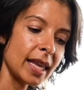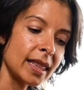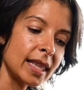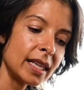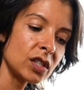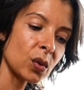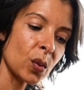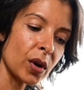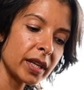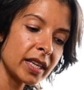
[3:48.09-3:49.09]
This
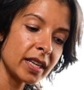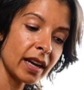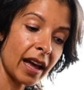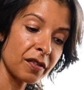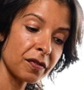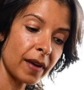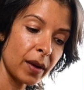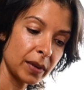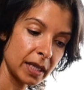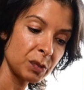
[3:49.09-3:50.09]
oil here, I
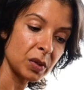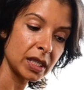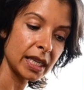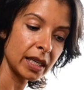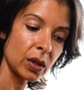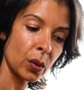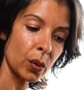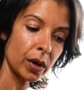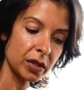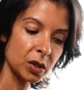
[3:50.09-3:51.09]
found this particular
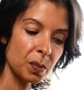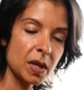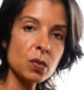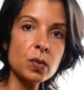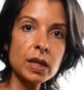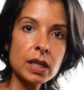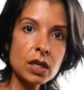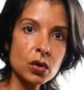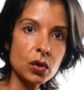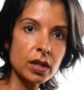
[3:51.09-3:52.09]
oil to be really
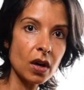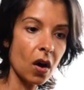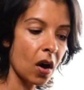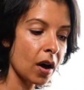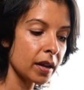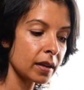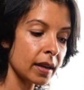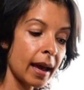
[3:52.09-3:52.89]
good on,